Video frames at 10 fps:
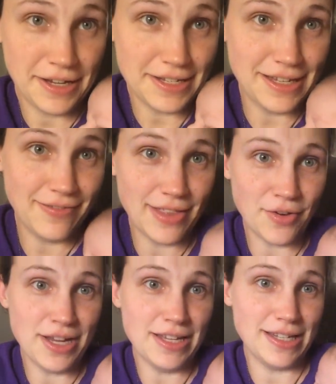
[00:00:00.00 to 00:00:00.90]
because even
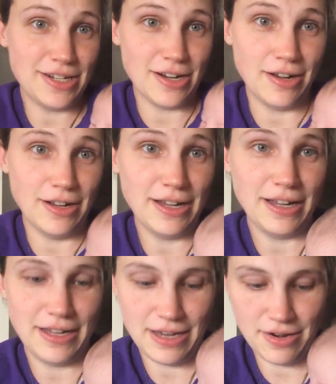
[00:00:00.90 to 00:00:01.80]
though he's a chunk,
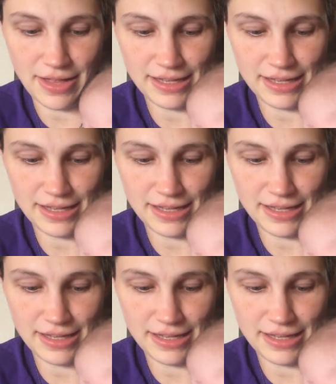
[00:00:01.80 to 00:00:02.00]
you know,